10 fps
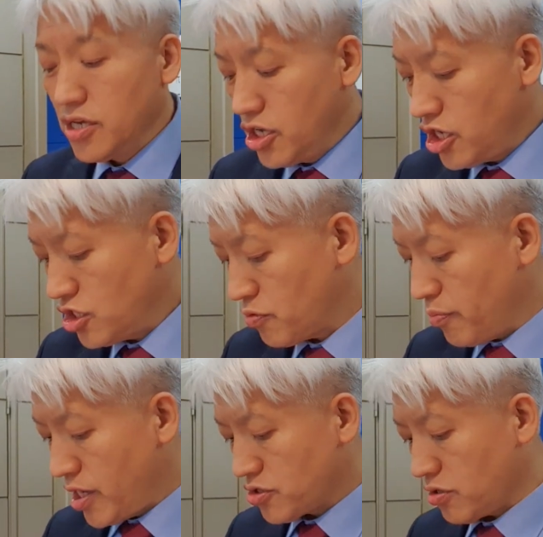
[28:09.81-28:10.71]
He is a
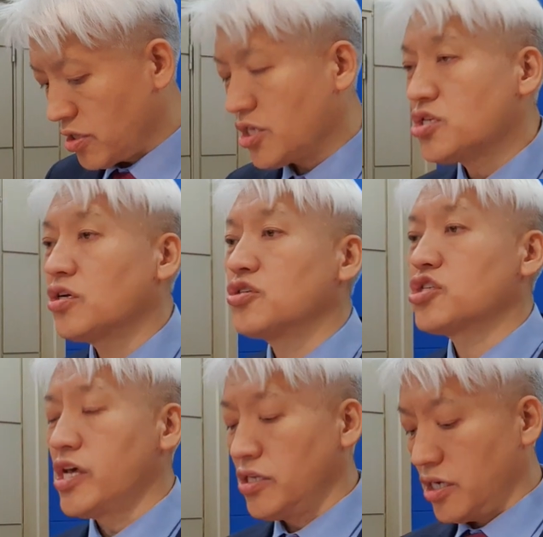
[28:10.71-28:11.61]
measure. He's a
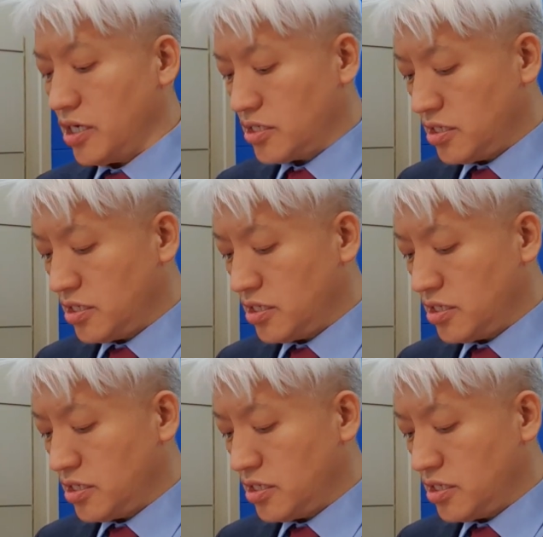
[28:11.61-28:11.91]
standard.